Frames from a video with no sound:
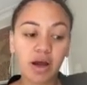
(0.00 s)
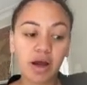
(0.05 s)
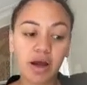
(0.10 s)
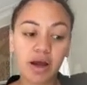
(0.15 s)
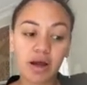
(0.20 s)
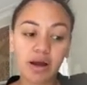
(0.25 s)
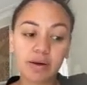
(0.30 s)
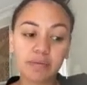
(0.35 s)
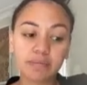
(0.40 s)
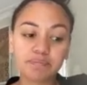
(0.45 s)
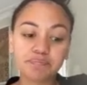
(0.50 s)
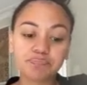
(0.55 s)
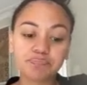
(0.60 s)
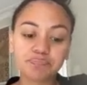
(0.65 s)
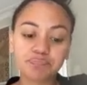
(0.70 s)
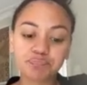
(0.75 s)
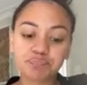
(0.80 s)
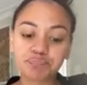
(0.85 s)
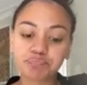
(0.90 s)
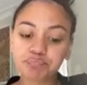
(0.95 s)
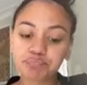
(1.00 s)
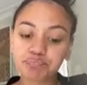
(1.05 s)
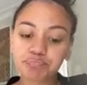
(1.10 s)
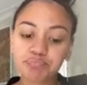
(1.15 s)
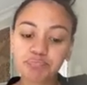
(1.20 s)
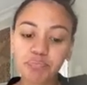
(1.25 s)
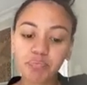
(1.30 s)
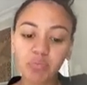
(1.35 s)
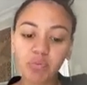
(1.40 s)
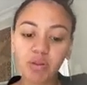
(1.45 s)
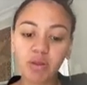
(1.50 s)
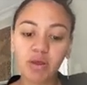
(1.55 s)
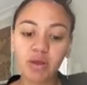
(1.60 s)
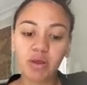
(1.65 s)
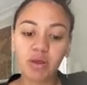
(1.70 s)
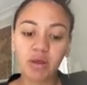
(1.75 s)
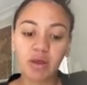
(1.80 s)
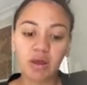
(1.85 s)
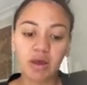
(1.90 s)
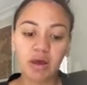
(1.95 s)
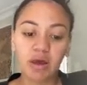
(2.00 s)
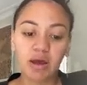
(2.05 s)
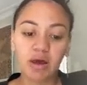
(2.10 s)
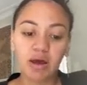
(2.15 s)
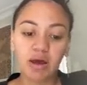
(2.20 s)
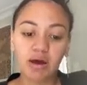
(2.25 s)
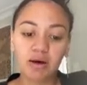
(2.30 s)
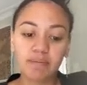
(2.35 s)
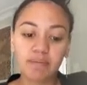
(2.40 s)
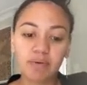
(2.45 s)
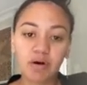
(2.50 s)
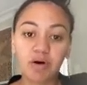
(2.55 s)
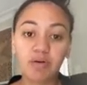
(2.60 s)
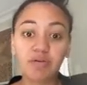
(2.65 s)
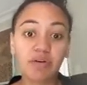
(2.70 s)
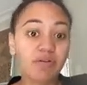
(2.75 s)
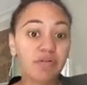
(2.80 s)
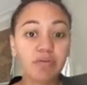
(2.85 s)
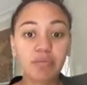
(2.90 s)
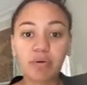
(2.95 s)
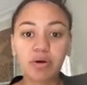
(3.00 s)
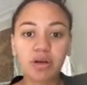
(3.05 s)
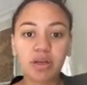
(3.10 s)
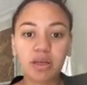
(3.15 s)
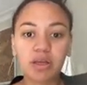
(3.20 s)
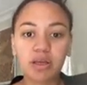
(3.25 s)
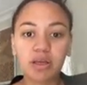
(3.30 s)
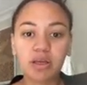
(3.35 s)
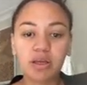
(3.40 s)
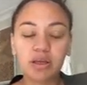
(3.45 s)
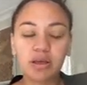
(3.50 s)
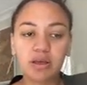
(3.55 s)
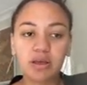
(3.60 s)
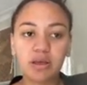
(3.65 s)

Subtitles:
of everybody